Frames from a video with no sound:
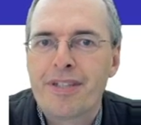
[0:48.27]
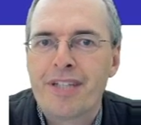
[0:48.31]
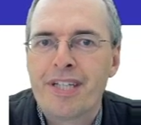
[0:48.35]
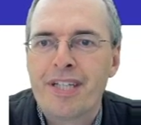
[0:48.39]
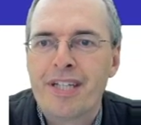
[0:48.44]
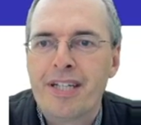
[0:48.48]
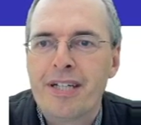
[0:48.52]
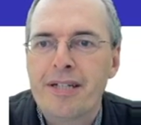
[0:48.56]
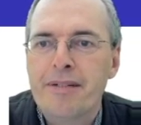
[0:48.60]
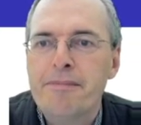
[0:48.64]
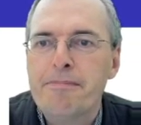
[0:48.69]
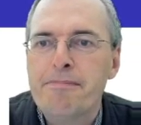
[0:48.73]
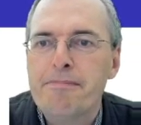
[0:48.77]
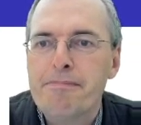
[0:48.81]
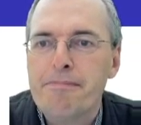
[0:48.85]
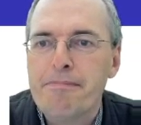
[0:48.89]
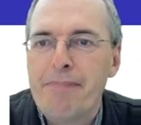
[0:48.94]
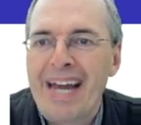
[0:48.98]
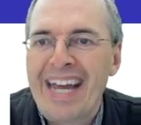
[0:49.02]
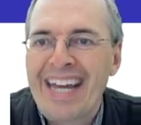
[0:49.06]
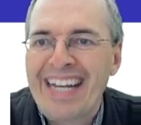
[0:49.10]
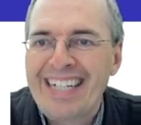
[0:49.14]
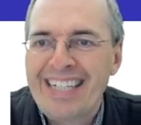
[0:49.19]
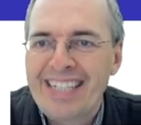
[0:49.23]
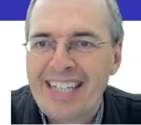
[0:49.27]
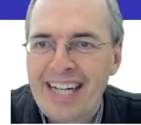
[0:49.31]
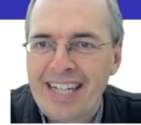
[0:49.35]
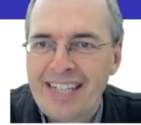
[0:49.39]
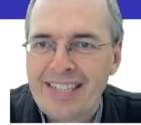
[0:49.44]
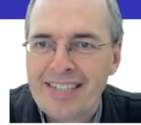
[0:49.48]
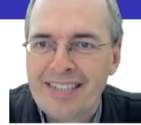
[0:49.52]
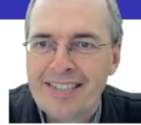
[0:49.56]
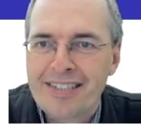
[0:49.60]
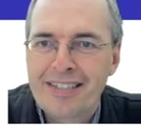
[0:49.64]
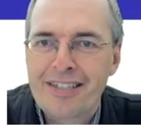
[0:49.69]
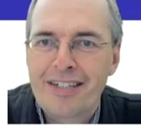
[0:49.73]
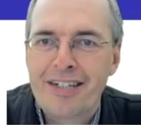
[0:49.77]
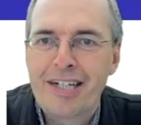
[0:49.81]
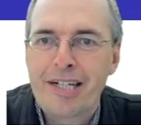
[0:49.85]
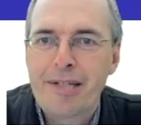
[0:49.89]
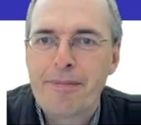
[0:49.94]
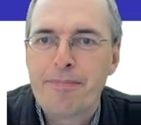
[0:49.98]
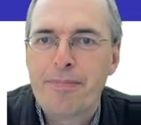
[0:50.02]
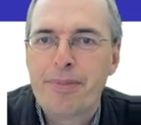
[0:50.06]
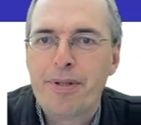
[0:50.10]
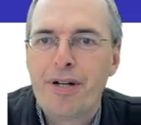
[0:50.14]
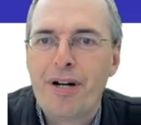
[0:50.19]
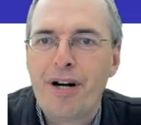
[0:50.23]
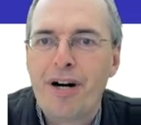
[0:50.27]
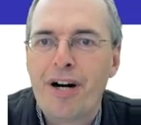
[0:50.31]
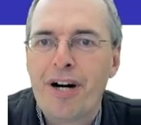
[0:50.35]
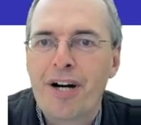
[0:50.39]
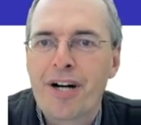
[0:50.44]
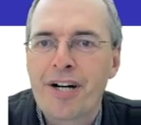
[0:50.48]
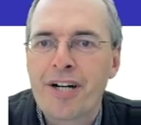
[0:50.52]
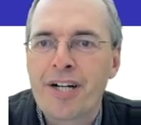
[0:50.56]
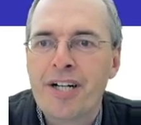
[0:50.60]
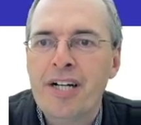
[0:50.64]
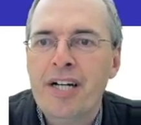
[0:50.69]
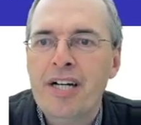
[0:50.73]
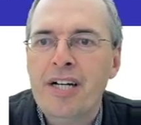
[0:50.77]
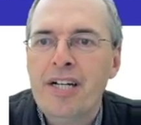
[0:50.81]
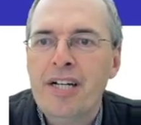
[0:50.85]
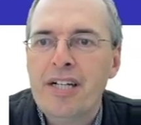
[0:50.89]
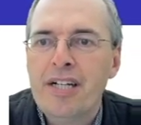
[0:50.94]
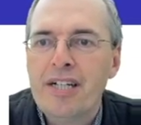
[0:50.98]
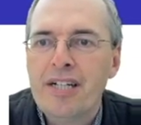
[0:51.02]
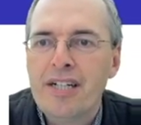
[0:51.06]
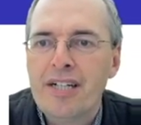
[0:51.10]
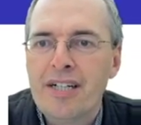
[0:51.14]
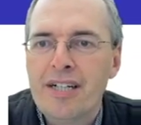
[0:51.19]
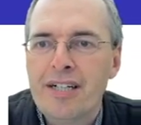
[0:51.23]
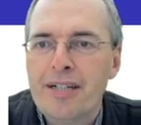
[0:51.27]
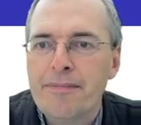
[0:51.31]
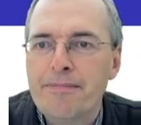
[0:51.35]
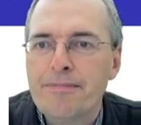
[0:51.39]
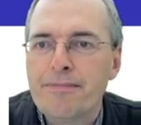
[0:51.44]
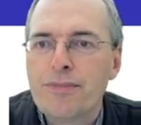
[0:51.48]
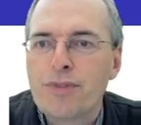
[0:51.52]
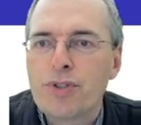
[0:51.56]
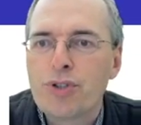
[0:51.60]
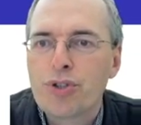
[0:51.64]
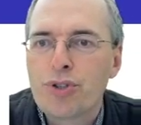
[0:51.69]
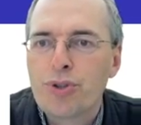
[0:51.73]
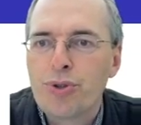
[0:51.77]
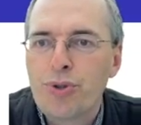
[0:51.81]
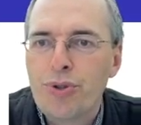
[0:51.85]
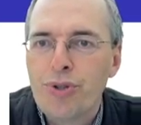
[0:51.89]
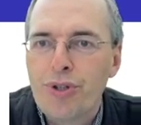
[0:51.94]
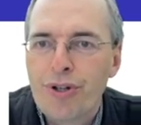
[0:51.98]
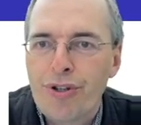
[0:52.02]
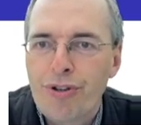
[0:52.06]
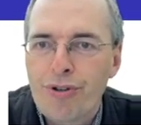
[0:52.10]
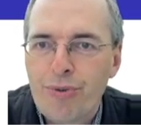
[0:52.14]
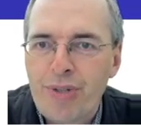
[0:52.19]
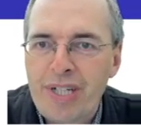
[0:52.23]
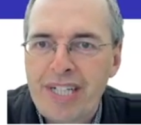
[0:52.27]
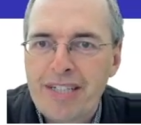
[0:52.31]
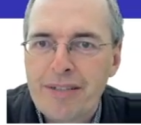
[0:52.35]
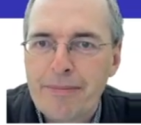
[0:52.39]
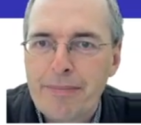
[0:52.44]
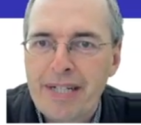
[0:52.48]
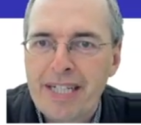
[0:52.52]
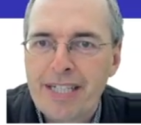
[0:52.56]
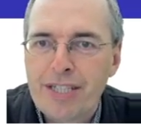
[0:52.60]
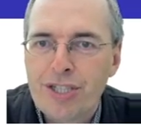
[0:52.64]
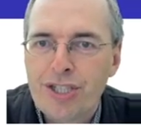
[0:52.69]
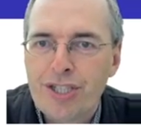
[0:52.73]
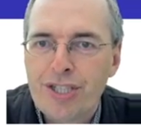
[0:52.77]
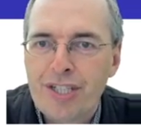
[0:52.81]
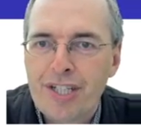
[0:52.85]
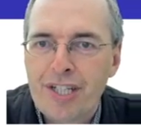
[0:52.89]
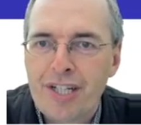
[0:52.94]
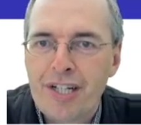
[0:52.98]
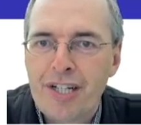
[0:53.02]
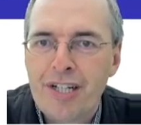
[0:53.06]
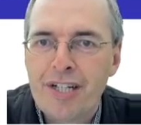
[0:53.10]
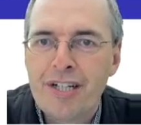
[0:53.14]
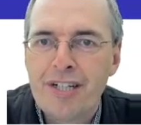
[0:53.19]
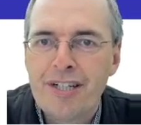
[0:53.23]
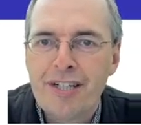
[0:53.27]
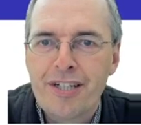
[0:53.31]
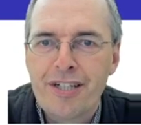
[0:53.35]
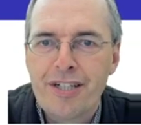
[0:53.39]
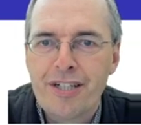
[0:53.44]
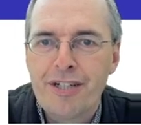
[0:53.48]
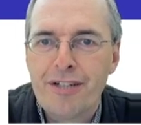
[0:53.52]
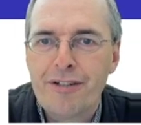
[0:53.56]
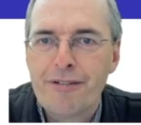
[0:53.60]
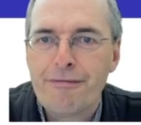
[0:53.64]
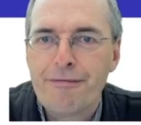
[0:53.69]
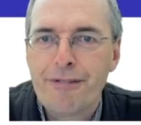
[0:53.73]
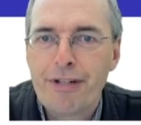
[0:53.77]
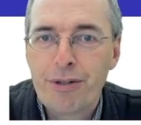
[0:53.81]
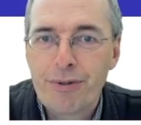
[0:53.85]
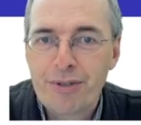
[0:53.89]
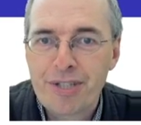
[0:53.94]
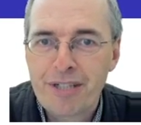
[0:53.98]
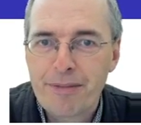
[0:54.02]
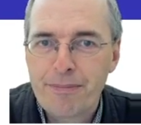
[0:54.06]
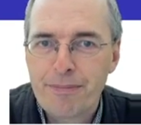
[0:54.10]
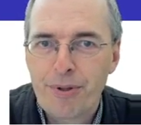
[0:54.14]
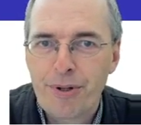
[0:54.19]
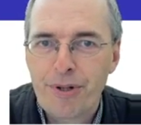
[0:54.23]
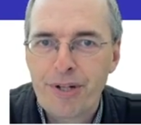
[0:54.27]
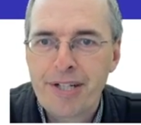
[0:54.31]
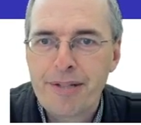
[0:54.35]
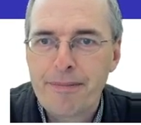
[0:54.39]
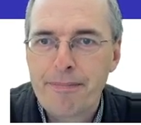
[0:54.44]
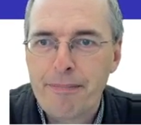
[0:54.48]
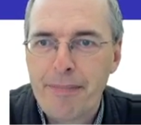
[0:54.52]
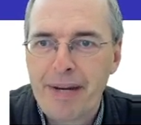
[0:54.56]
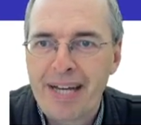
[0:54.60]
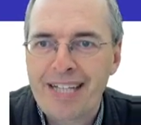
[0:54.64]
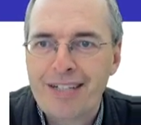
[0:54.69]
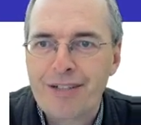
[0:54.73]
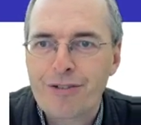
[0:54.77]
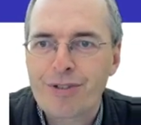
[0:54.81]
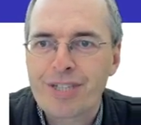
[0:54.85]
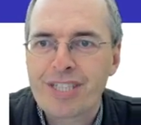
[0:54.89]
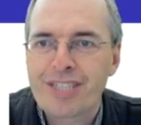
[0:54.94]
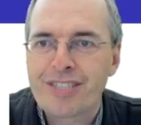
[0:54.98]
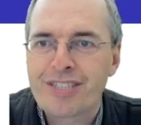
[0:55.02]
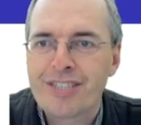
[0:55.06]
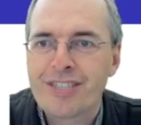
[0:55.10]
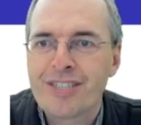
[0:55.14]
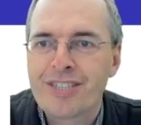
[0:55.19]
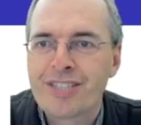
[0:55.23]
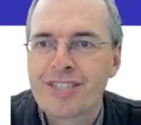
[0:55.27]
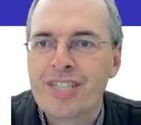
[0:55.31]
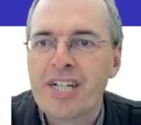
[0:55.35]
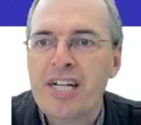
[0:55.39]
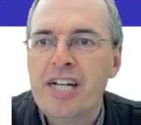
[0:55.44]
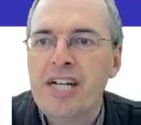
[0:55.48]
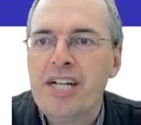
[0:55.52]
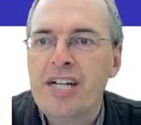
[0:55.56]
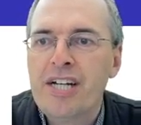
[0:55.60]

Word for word: The main data type are uh, two or three dimensional uh, floating point matrices.